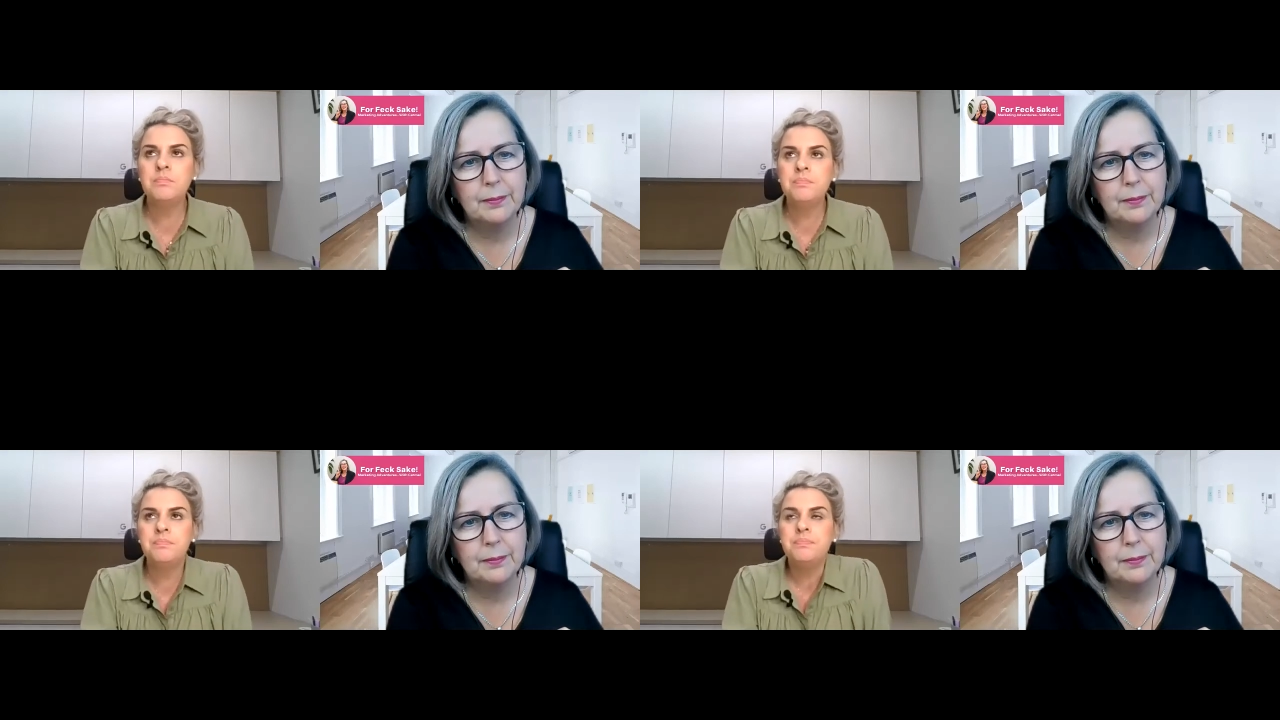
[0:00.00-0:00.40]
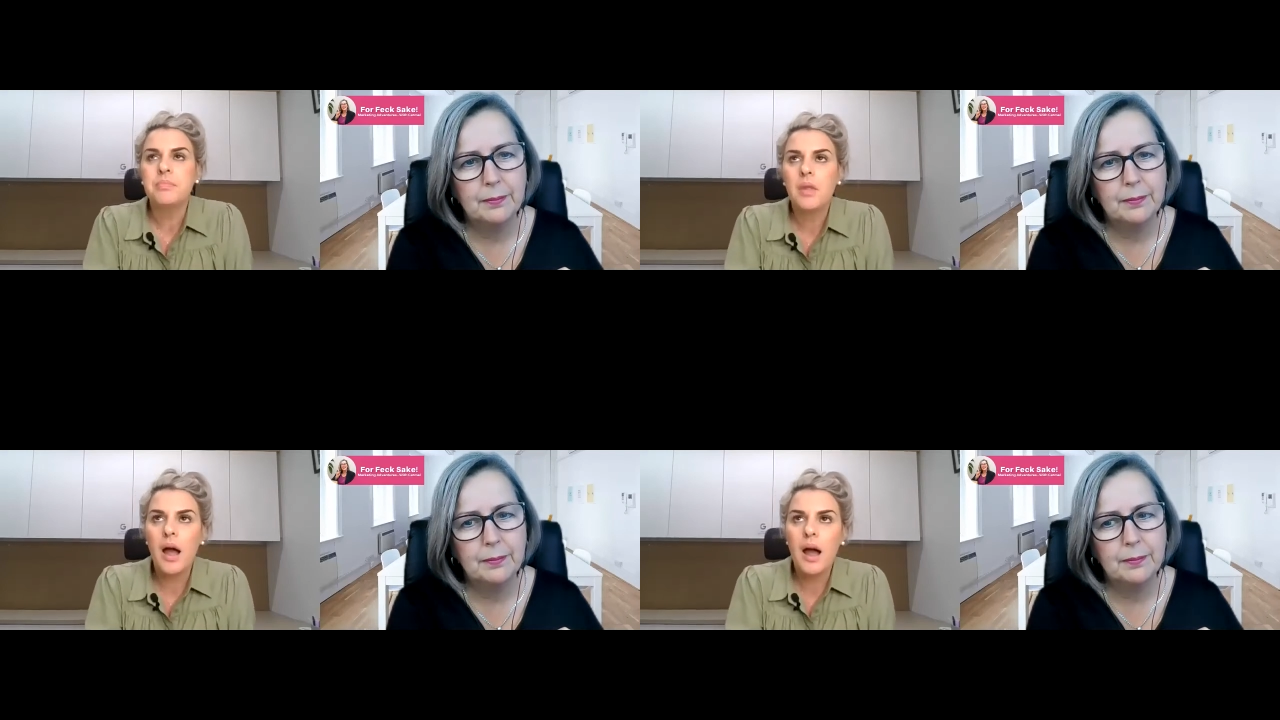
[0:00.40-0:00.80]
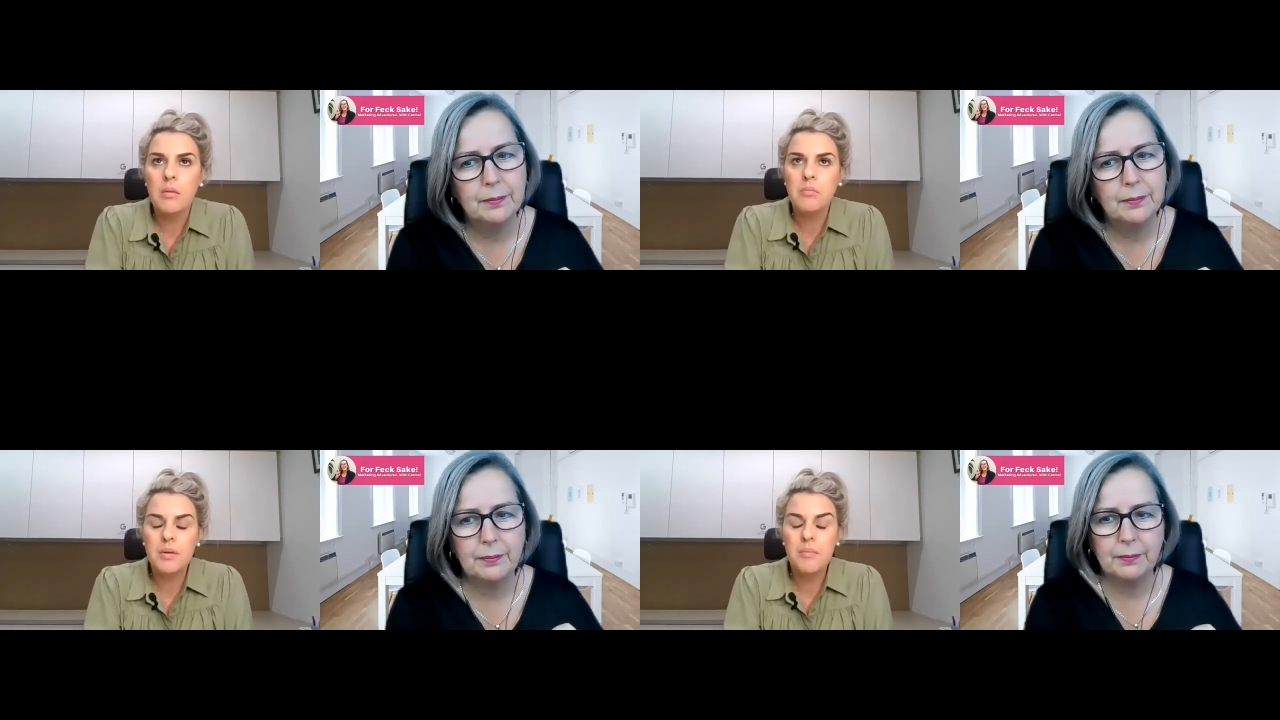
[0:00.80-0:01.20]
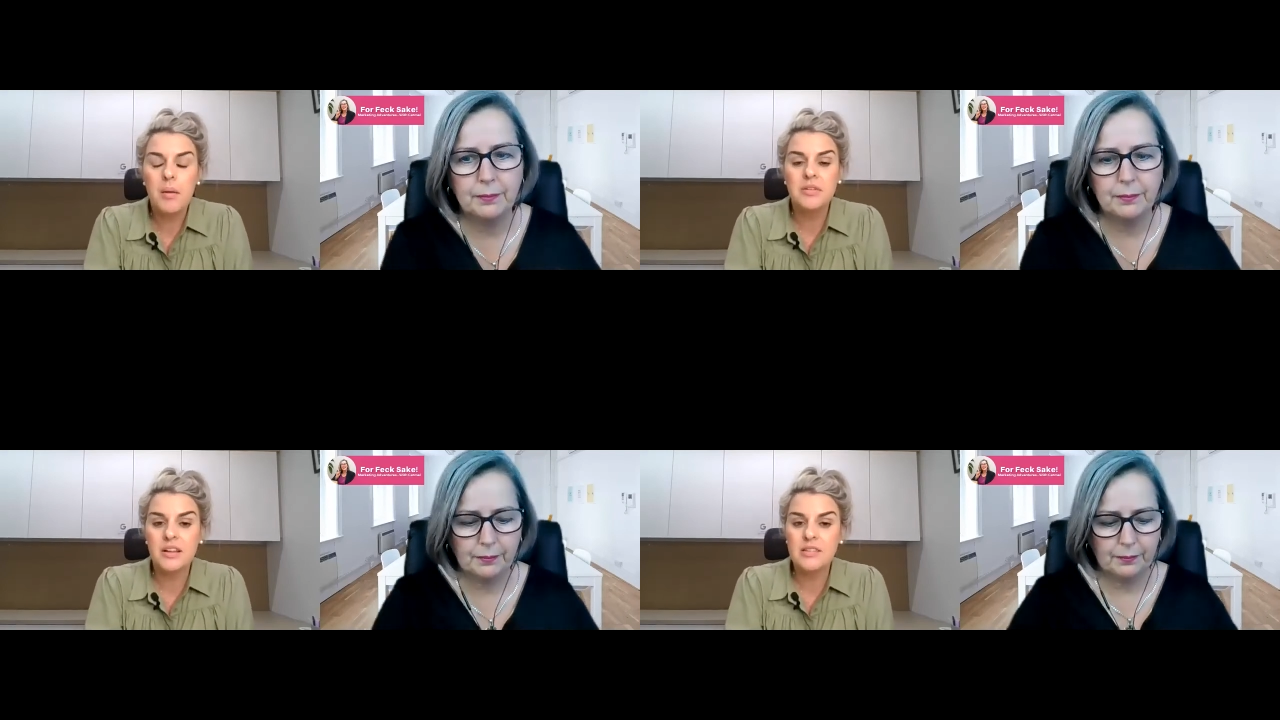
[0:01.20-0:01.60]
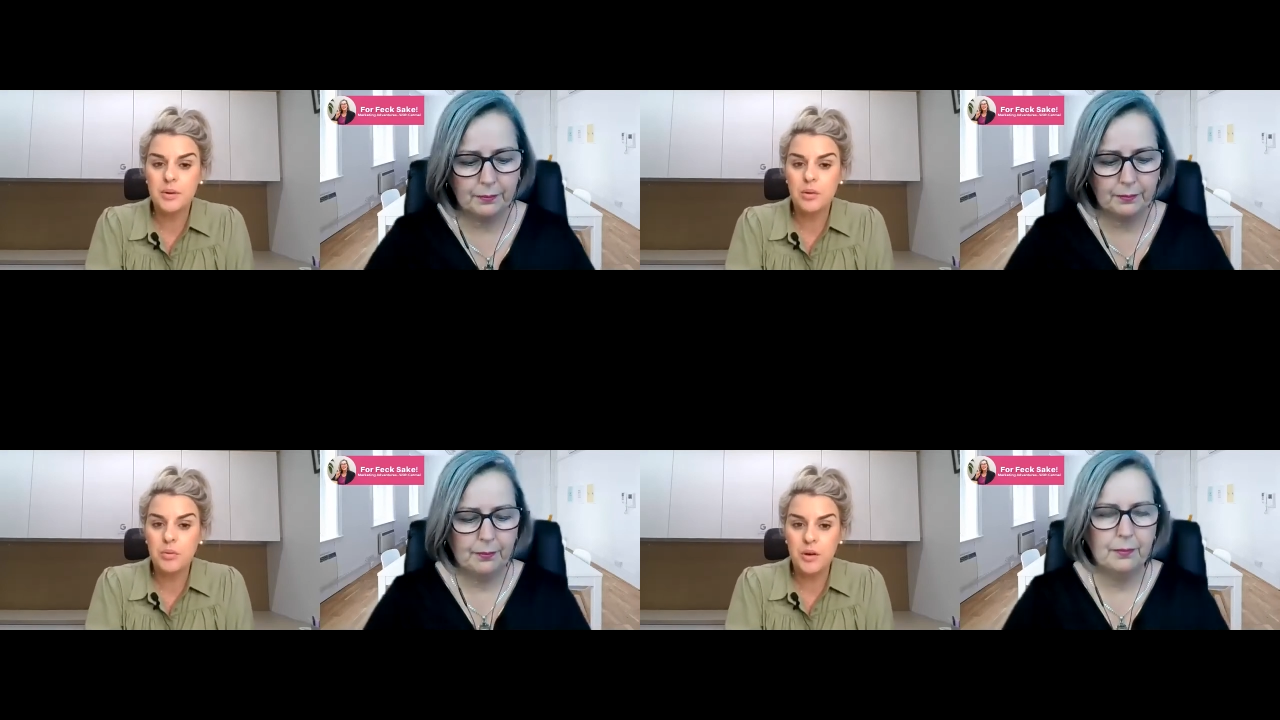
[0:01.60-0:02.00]
Speaker 1: um, my mom and dad
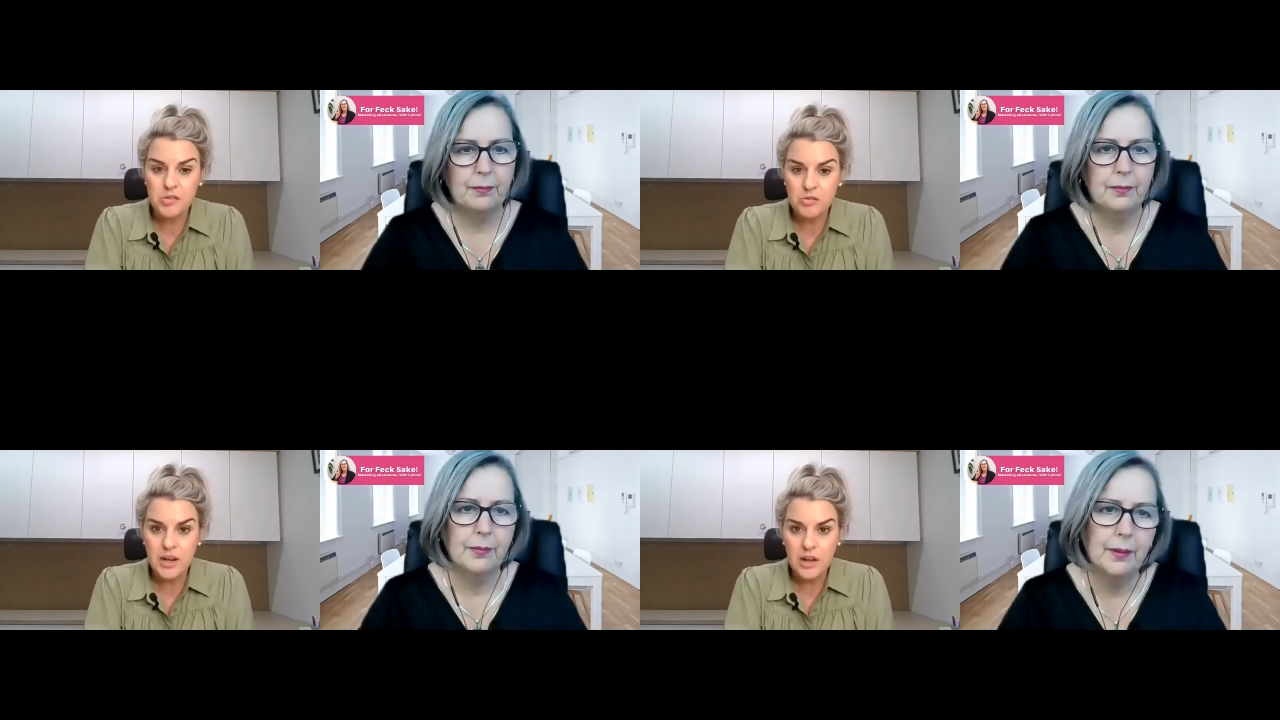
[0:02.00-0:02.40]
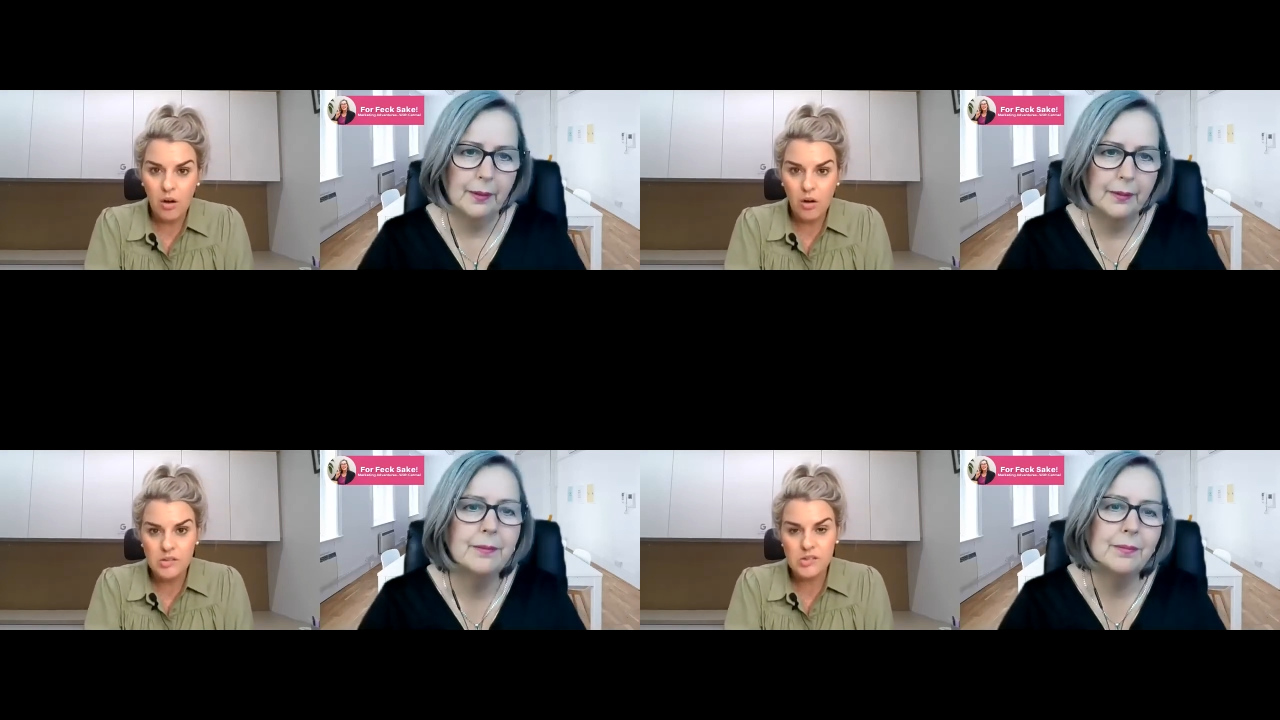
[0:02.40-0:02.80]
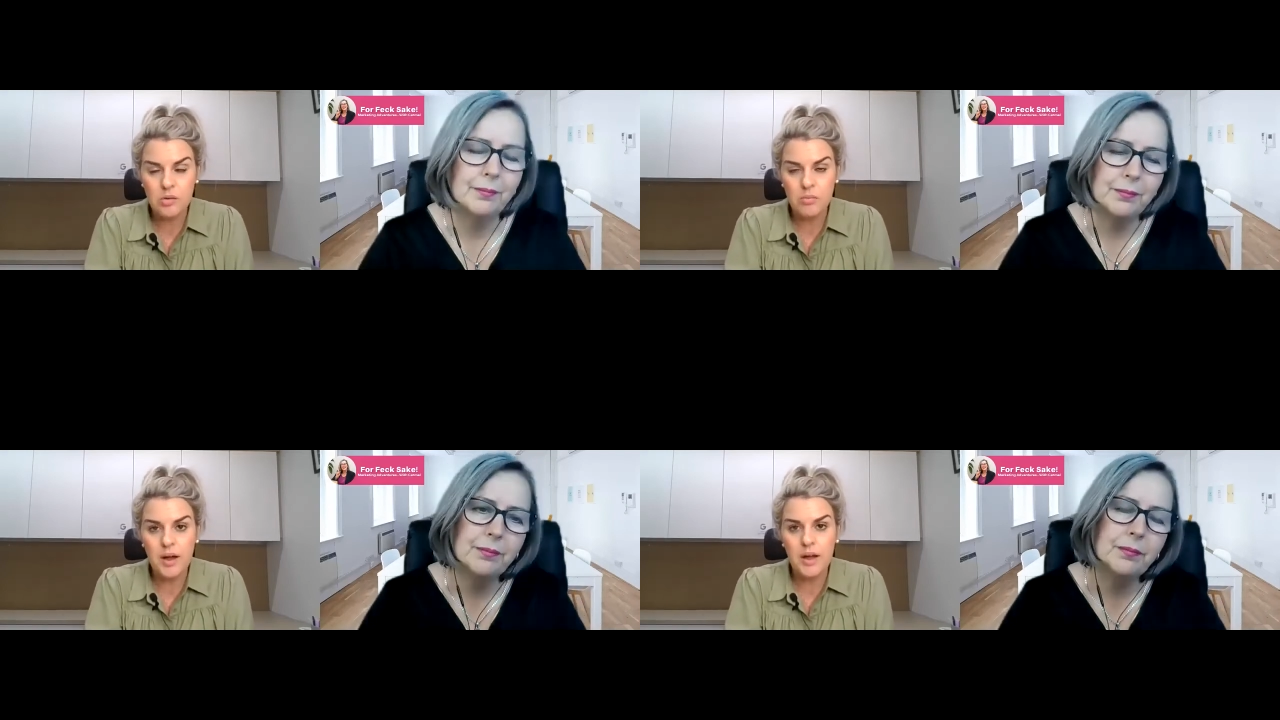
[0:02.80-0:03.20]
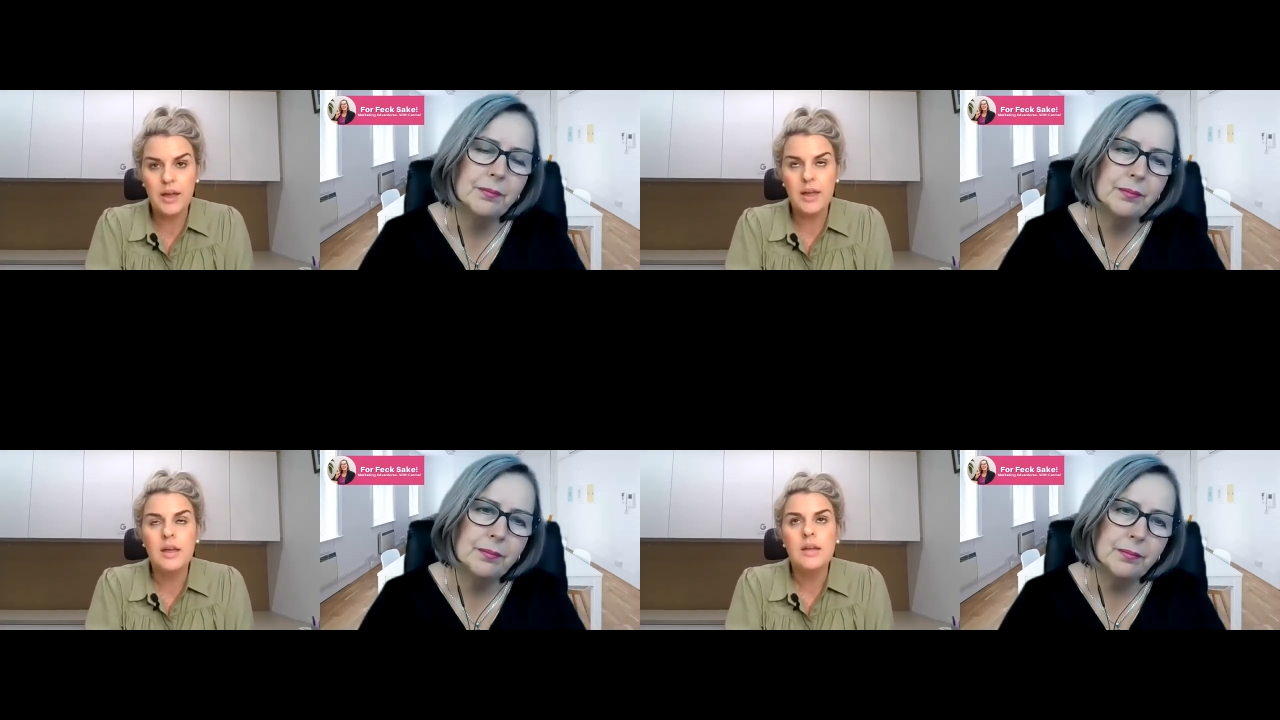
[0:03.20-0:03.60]
split up when I was really young. So, my